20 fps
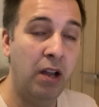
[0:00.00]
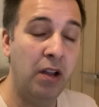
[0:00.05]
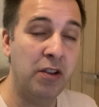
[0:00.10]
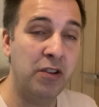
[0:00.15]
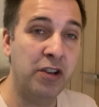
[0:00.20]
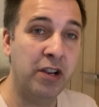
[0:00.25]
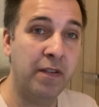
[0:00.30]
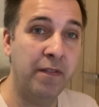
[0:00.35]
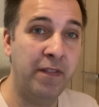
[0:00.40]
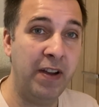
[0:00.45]

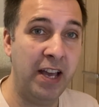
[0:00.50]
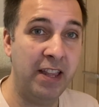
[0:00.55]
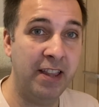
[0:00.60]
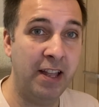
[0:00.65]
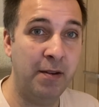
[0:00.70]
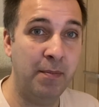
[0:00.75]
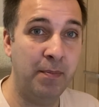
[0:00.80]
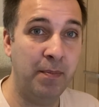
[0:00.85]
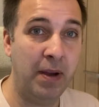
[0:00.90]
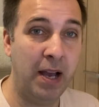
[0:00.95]
You can vet
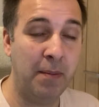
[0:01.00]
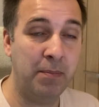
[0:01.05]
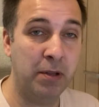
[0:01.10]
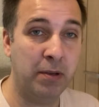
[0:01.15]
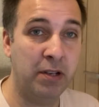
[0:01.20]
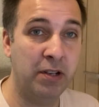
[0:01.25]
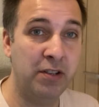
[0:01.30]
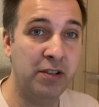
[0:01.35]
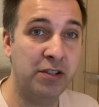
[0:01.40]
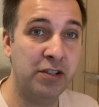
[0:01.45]
them
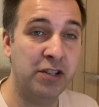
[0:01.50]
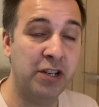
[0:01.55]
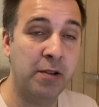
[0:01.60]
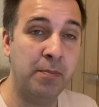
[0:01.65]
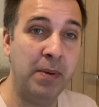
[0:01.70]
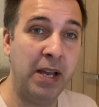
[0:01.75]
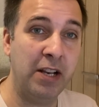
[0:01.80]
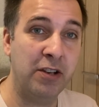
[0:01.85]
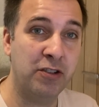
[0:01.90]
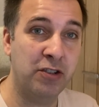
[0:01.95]
applicants. You can
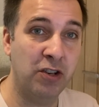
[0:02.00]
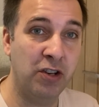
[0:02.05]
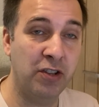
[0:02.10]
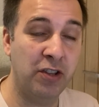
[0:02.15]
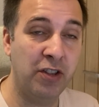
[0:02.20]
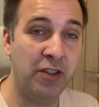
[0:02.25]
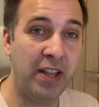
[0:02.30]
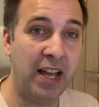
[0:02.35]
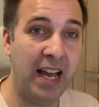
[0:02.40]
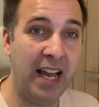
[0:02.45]
make sure
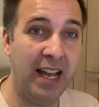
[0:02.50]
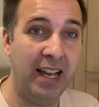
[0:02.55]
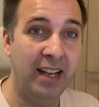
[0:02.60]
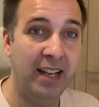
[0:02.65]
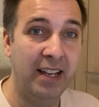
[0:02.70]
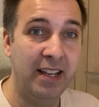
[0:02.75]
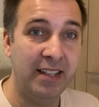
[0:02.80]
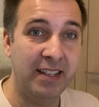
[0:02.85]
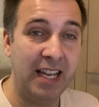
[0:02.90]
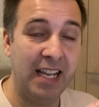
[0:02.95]
that
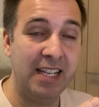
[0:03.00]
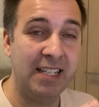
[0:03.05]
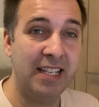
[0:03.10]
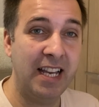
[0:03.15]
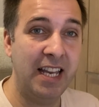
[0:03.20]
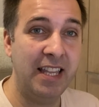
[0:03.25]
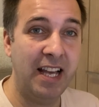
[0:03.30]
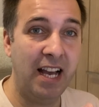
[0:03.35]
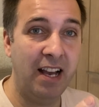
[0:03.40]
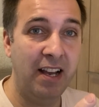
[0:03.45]
they
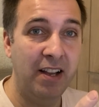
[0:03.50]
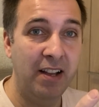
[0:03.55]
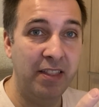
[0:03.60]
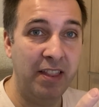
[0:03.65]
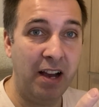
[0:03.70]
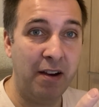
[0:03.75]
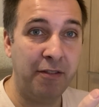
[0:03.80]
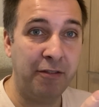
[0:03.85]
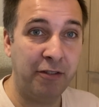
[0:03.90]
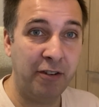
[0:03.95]
say
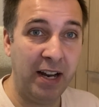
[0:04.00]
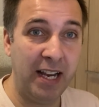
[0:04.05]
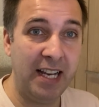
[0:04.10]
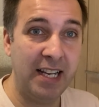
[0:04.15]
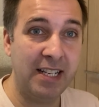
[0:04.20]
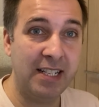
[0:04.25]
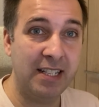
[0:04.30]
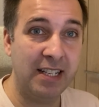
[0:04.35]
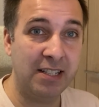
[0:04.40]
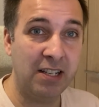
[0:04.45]
that
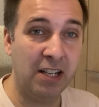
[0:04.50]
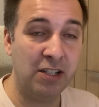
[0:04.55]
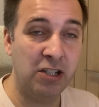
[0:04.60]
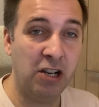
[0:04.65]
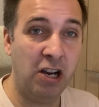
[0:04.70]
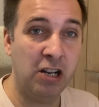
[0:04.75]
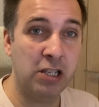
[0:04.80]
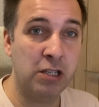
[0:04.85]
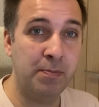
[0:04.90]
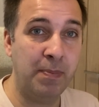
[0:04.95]
phrase I
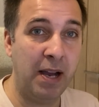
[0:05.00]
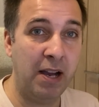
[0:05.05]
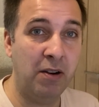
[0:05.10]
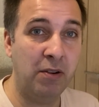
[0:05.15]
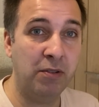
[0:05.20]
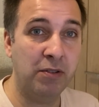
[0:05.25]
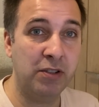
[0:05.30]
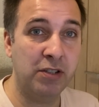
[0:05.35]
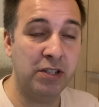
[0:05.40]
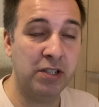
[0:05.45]
talked
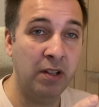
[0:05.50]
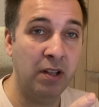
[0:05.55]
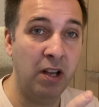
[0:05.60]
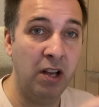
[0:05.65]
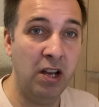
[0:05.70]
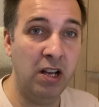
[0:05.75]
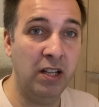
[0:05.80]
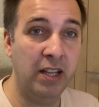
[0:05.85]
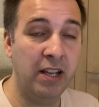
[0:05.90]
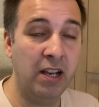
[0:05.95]
about
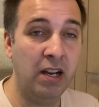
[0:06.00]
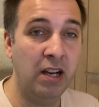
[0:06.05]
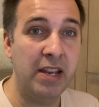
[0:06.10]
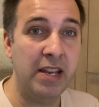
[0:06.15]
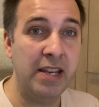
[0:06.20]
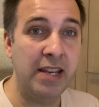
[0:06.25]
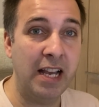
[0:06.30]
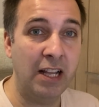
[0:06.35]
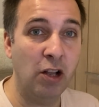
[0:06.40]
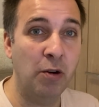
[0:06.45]
earlier,
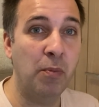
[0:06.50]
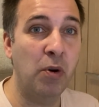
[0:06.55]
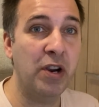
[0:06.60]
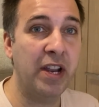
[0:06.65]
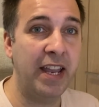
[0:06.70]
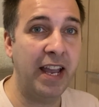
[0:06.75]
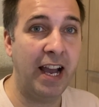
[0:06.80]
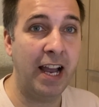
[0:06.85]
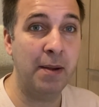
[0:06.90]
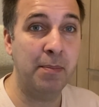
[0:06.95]
yellow
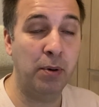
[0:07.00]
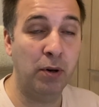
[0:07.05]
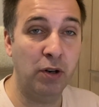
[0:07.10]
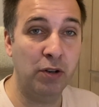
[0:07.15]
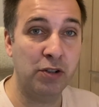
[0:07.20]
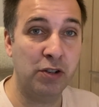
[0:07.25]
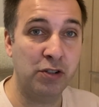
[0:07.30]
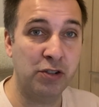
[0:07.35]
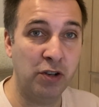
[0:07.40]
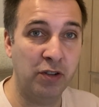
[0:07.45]
monkey I
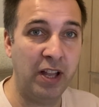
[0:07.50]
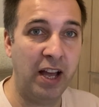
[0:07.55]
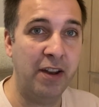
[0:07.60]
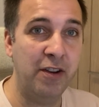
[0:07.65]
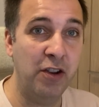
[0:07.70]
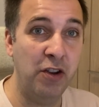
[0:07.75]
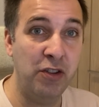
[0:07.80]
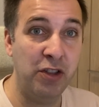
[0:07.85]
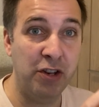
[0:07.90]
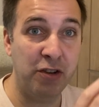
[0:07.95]
put, so that I
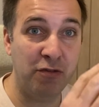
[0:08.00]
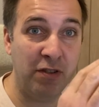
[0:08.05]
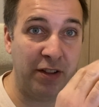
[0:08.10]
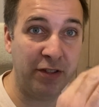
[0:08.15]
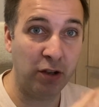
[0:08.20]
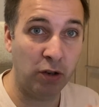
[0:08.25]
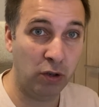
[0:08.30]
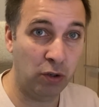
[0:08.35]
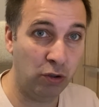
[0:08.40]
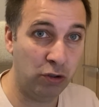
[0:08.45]
knew they'd read
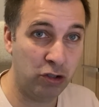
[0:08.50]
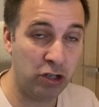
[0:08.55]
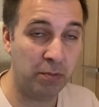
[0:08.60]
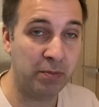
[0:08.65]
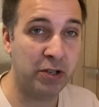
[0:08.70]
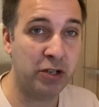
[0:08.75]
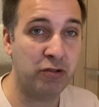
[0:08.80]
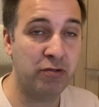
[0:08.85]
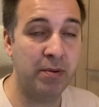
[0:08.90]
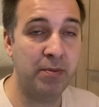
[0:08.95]
the whole job
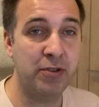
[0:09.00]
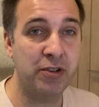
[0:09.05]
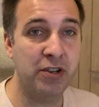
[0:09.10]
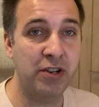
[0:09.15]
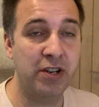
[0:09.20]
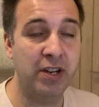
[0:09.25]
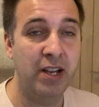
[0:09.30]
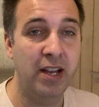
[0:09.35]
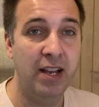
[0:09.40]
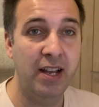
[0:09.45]

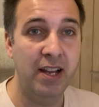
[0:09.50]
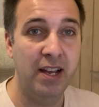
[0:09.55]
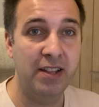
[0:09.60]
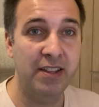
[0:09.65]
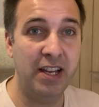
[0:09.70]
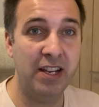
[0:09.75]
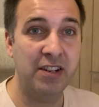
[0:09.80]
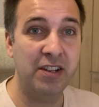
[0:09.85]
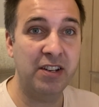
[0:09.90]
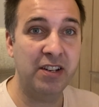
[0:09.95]
description.
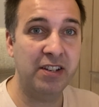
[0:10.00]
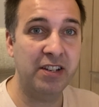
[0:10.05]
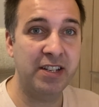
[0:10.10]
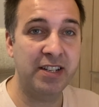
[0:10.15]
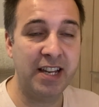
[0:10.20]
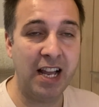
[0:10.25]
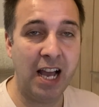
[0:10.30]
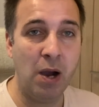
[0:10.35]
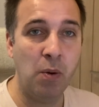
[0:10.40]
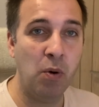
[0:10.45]
Then you
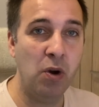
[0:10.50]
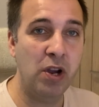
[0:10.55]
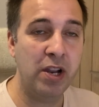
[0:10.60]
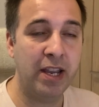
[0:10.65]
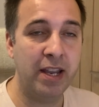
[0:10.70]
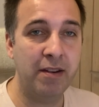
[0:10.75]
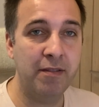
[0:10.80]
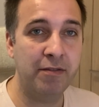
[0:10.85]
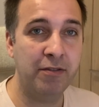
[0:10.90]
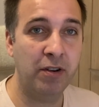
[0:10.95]
start
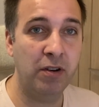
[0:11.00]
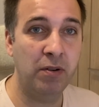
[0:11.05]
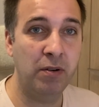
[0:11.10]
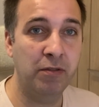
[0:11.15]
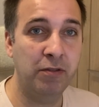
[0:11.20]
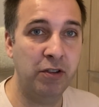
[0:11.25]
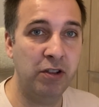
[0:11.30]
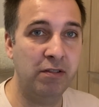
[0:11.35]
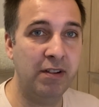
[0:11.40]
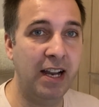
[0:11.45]
working through
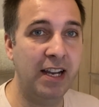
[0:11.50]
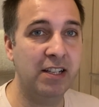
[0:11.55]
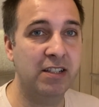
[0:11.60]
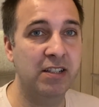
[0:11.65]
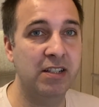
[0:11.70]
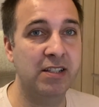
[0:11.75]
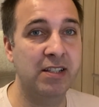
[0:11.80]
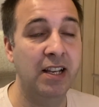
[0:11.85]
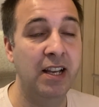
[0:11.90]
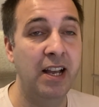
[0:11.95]
the
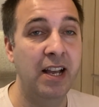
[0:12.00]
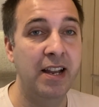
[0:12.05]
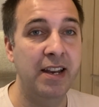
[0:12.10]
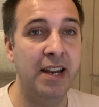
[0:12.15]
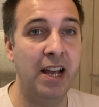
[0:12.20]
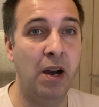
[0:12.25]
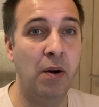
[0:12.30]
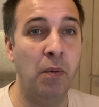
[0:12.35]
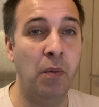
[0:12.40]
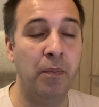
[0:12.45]
writers.
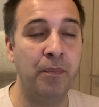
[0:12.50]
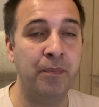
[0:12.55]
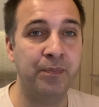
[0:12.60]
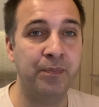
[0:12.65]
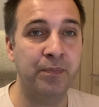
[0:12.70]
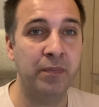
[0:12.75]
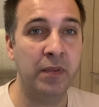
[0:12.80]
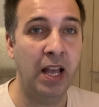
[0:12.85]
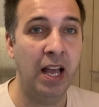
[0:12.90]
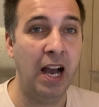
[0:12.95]
Now,
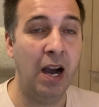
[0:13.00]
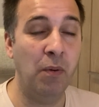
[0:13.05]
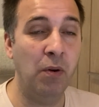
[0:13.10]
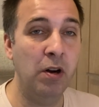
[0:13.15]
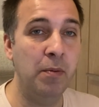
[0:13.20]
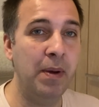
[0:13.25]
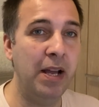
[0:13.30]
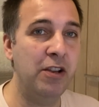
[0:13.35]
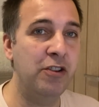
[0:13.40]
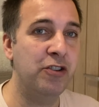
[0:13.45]
I
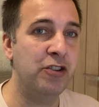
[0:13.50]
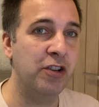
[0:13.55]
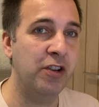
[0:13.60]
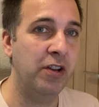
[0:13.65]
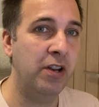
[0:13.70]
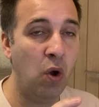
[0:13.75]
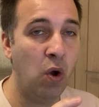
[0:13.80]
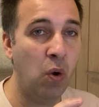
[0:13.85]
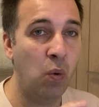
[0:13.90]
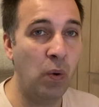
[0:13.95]
will
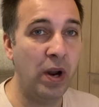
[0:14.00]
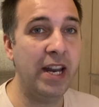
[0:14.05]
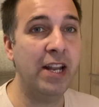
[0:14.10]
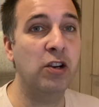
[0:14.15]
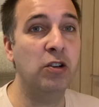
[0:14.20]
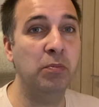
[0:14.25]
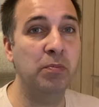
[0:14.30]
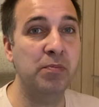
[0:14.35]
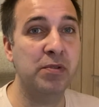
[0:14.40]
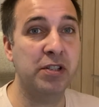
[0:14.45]
mention, when it
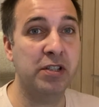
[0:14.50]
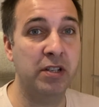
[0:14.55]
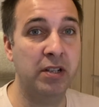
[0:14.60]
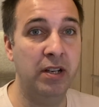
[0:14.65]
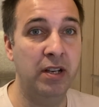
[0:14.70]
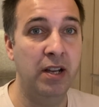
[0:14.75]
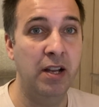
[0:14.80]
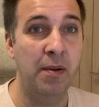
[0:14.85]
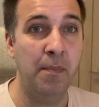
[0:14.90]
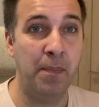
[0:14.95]
comes to
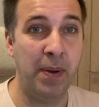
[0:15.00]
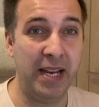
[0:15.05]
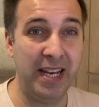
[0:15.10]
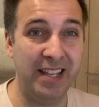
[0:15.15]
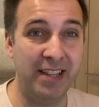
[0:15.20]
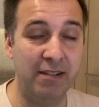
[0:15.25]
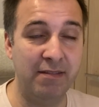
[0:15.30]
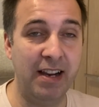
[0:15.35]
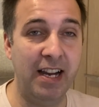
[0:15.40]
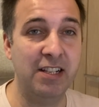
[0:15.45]
paying
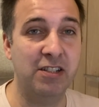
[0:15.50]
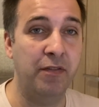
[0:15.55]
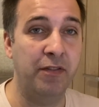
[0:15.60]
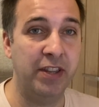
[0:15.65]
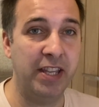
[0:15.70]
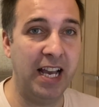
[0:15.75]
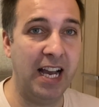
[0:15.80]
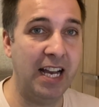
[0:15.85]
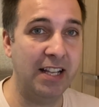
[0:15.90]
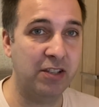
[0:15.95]
the writers for
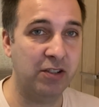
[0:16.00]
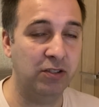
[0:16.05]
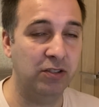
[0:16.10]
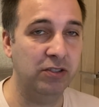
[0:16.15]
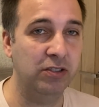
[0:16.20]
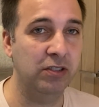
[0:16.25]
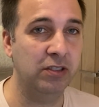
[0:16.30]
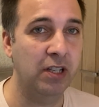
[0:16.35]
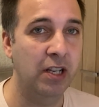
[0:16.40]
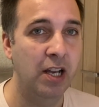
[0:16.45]
the
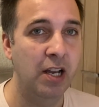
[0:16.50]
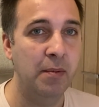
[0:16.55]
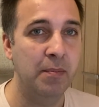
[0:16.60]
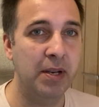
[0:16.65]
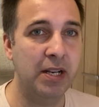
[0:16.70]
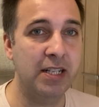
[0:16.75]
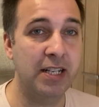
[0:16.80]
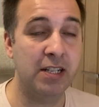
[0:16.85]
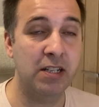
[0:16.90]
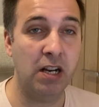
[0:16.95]
articles,
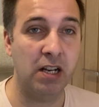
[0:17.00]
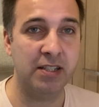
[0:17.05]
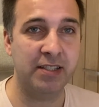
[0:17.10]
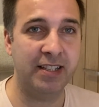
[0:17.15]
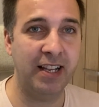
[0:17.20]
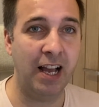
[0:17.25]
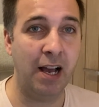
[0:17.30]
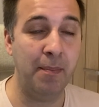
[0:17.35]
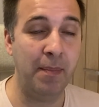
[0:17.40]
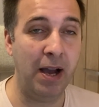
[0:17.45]
because it's not a
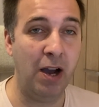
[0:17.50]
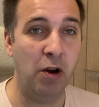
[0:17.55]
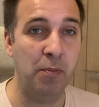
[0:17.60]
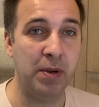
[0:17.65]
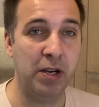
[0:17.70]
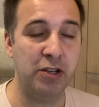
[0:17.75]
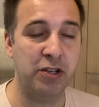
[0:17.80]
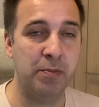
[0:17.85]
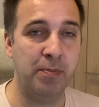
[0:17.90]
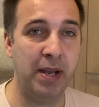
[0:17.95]
set amount,
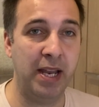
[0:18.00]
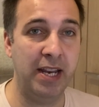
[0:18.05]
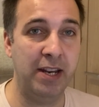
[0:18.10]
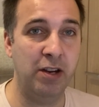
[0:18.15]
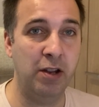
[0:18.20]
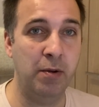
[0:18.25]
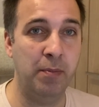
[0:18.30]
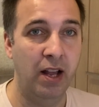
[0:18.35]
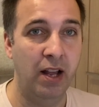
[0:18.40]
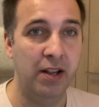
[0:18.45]
because you're paying
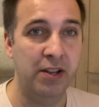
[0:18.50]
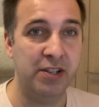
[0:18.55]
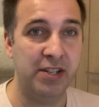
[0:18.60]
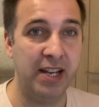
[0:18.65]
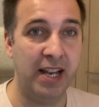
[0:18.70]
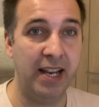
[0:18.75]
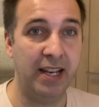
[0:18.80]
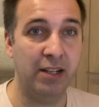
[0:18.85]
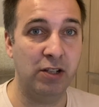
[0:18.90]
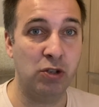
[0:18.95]
them,
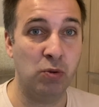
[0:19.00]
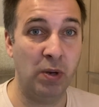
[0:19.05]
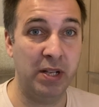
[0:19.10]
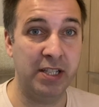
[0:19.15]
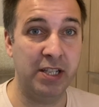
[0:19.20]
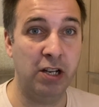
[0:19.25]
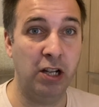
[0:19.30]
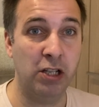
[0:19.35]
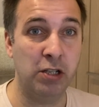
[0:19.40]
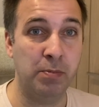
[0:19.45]
say,
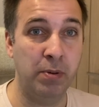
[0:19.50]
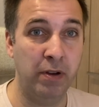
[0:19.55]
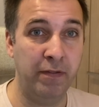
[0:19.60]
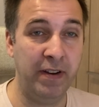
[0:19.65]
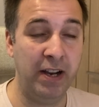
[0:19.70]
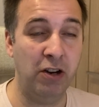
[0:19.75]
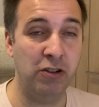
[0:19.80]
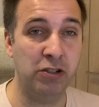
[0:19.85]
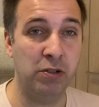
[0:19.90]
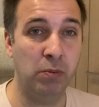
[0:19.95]
$20 per
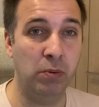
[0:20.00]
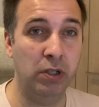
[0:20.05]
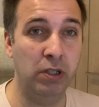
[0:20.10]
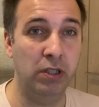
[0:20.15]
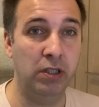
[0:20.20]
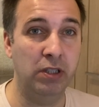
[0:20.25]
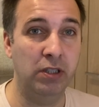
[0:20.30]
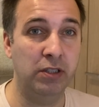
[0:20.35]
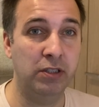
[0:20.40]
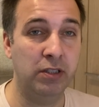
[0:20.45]
1,000
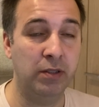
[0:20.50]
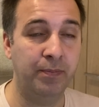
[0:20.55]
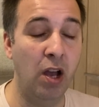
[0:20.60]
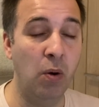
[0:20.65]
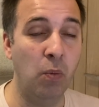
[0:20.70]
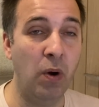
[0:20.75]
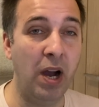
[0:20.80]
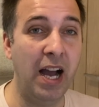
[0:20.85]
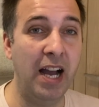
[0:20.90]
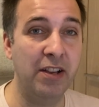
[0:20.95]
words,
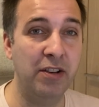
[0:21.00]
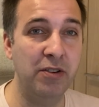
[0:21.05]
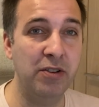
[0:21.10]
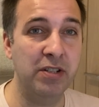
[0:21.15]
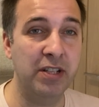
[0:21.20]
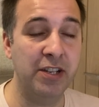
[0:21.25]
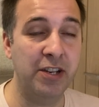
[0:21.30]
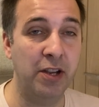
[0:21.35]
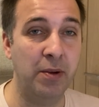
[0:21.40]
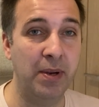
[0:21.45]
what I
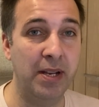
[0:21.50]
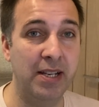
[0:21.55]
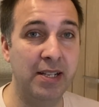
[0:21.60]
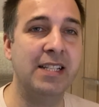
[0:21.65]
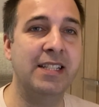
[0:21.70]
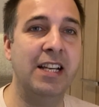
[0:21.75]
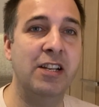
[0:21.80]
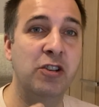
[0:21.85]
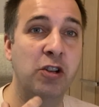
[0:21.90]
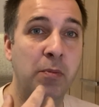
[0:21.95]
usually do is
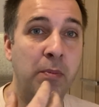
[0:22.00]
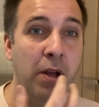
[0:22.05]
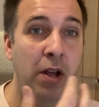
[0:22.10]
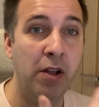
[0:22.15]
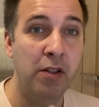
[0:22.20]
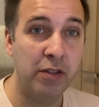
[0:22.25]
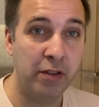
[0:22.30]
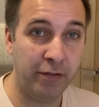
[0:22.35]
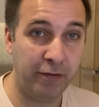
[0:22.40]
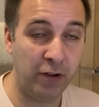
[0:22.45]
send them
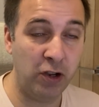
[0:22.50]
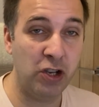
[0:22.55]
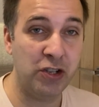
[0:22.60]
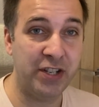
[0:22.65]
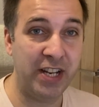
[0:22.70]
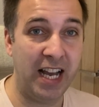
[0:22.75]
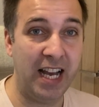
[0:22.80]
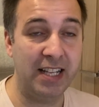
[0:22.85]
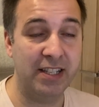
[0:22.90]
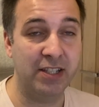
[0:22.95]
the first
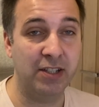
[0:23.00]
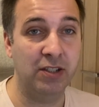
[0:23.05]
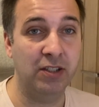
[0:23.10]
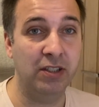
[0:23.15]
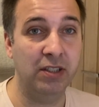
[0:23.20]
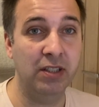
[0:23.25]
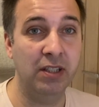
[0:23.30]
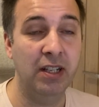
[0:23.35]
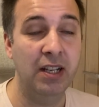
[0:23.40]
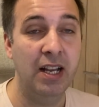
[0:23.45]
article.